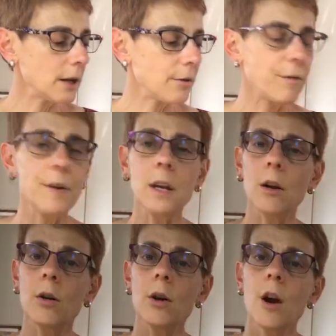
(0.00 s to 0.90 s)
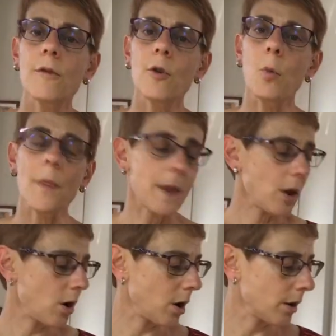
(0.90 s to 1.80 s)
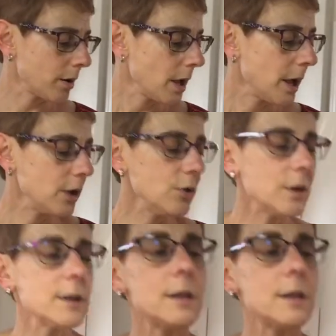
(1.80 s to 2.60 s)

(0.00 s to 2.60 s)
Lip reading: of get a feel for what they are. And you can